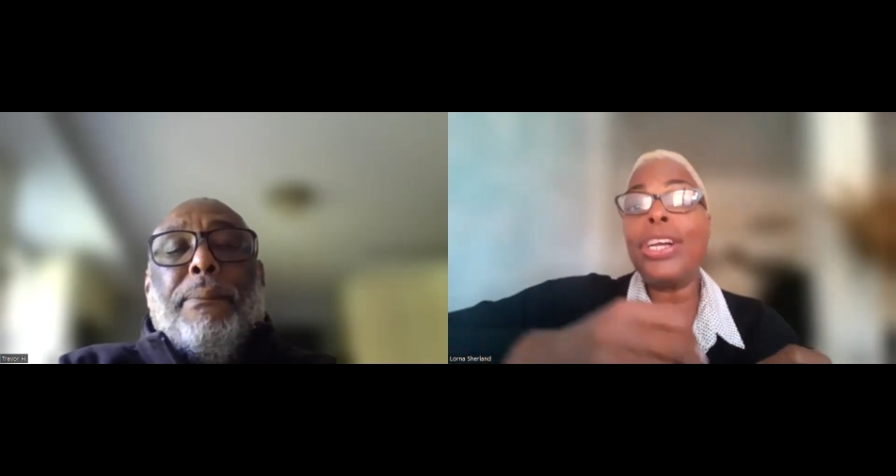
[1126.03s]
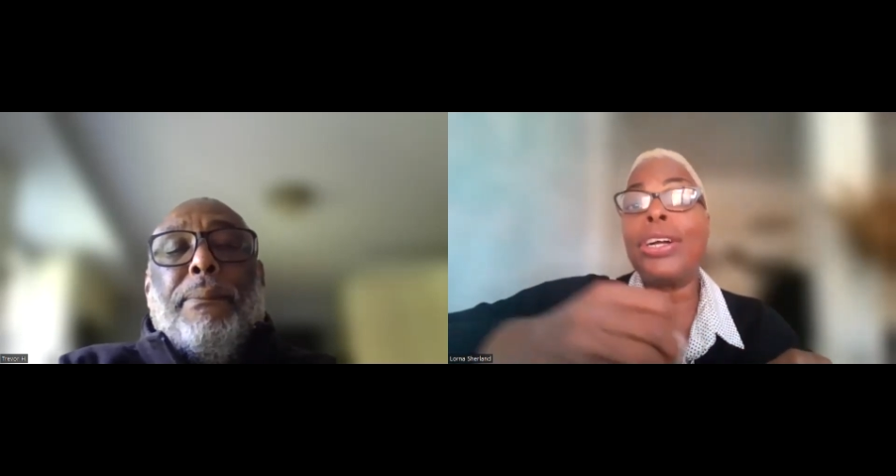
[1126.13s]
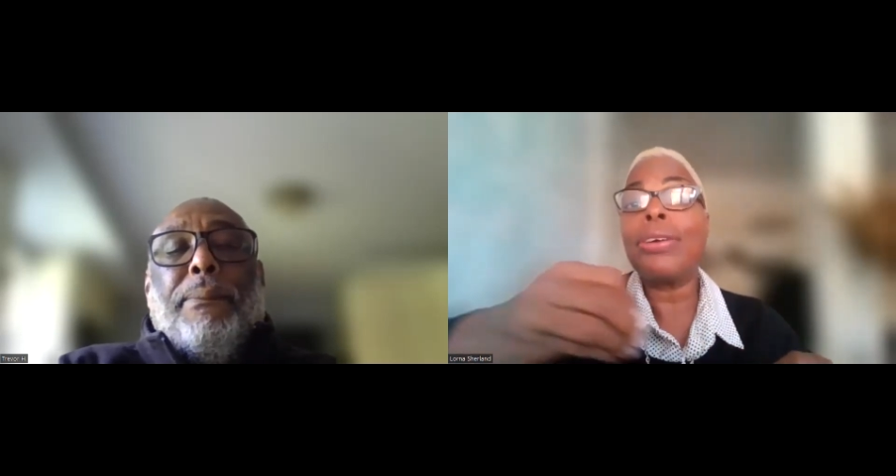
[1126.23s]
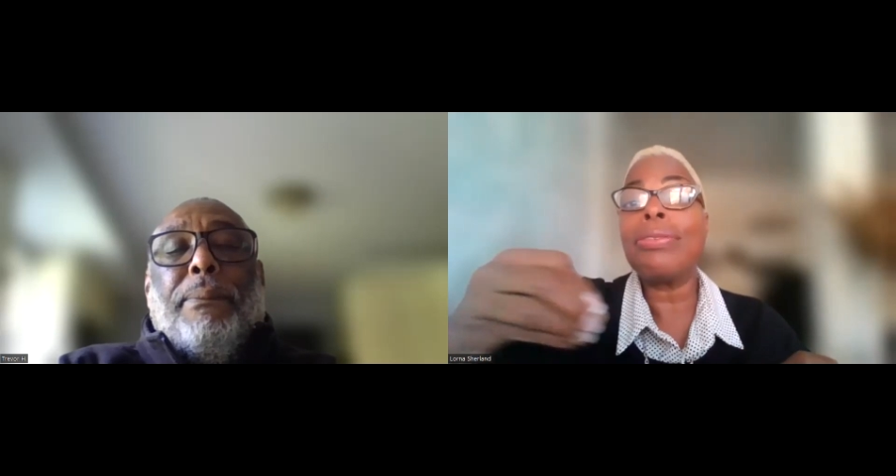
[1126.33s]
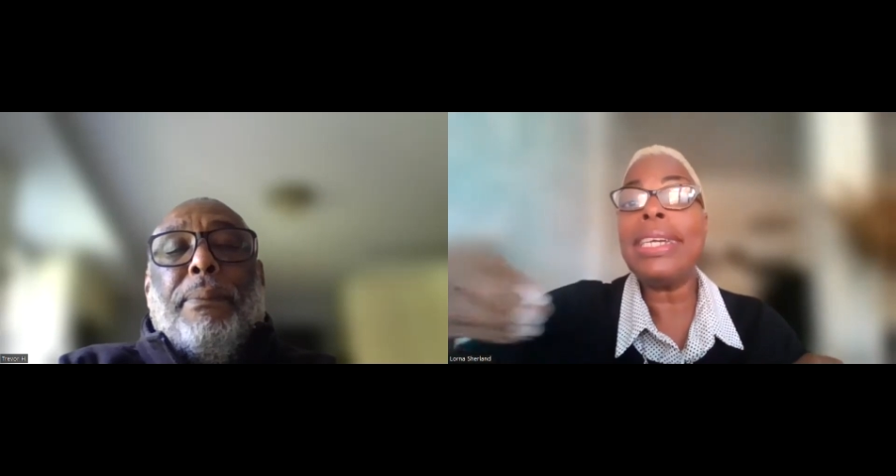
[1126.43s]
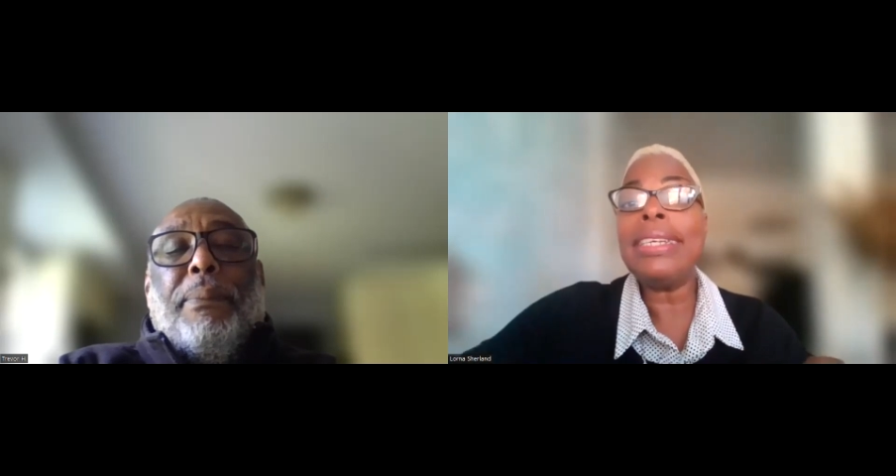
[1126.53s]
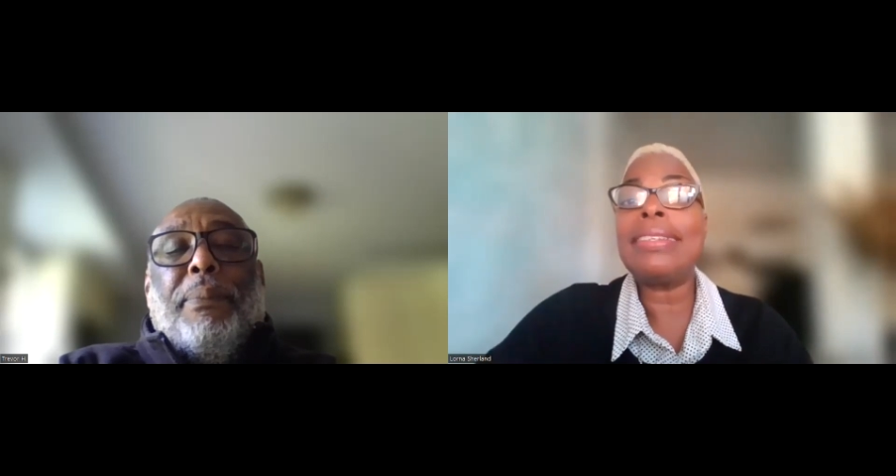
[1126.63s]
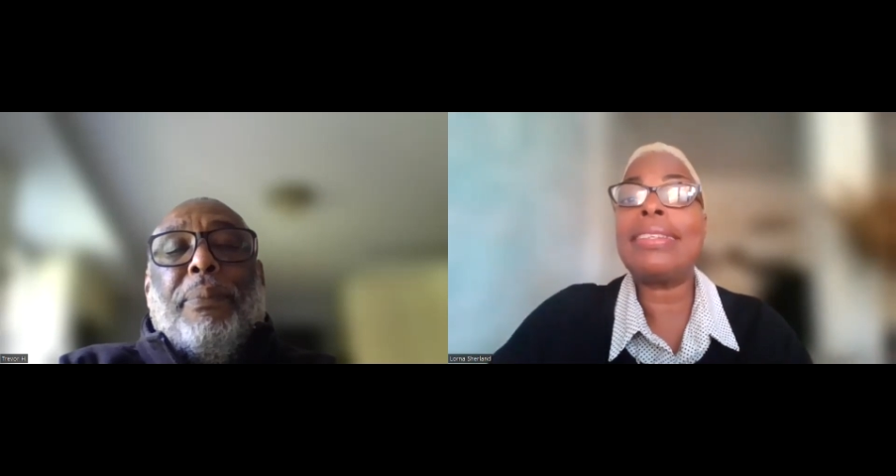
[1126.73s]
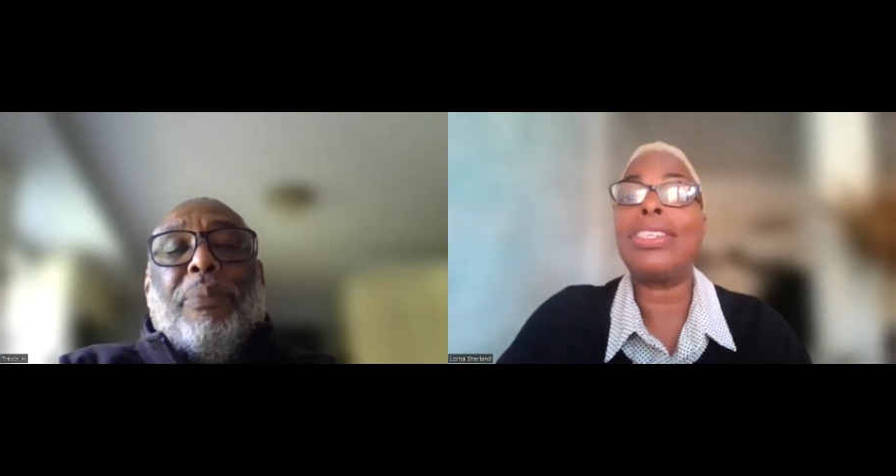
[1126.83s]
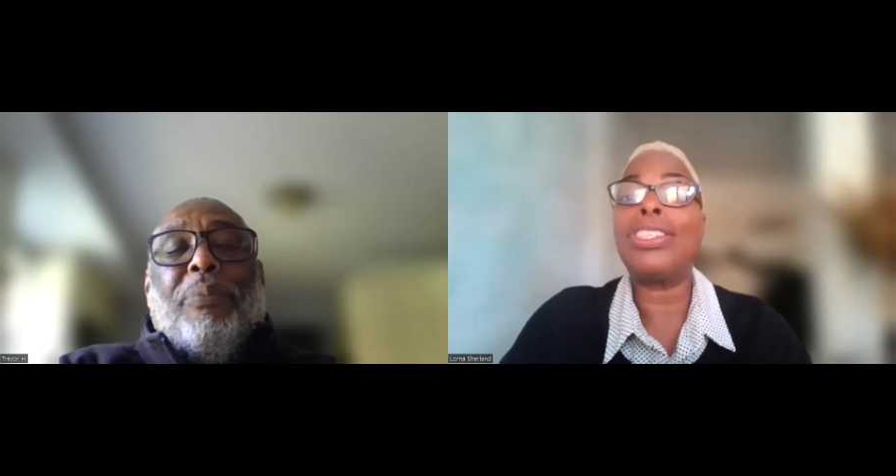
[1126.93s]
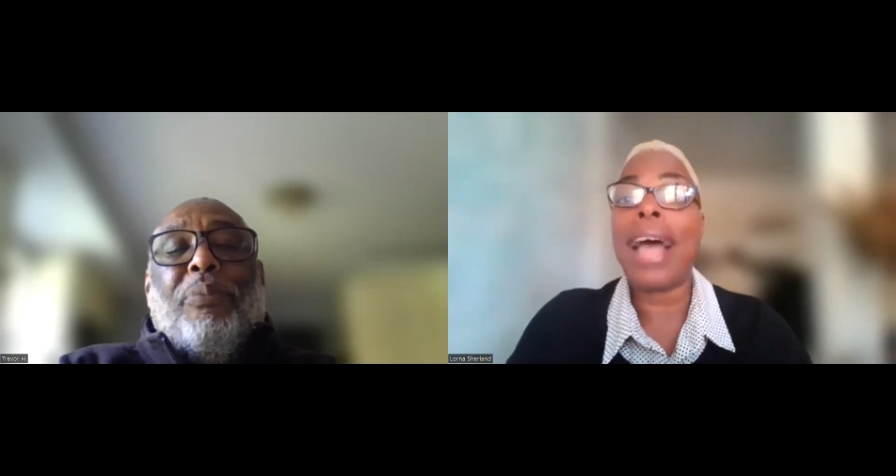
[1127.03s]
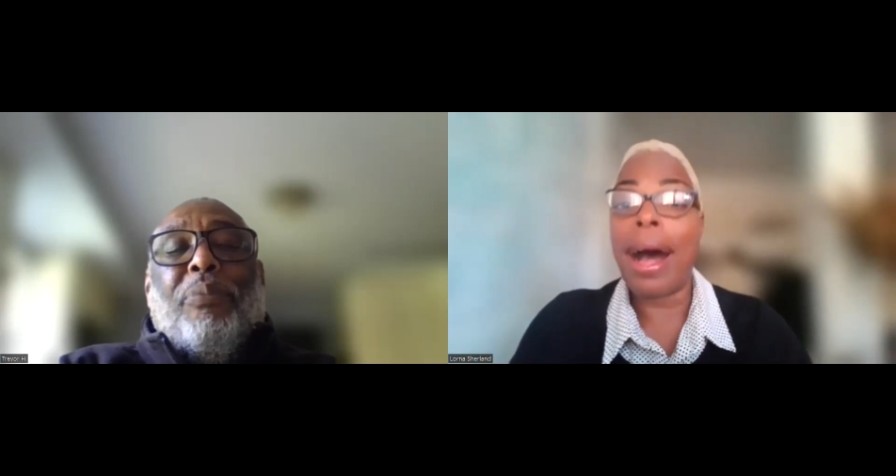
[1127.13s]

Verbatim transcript: increased the